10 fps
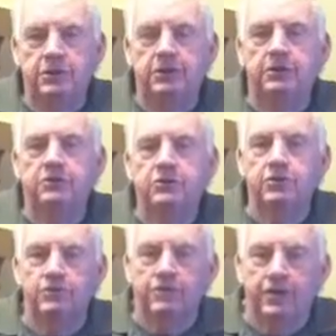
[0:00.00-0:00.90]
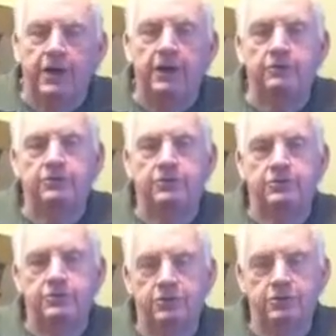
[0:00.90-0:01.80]
tens of
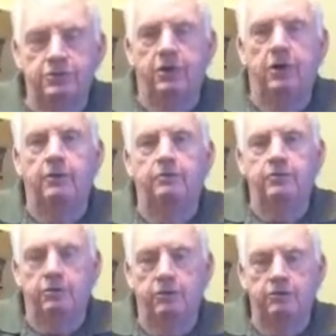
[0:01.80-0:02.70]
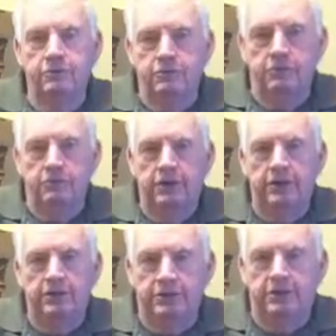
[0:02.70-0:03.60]
thousands of jobs across the
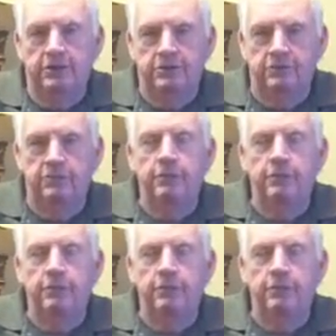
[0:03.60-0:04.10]
United States of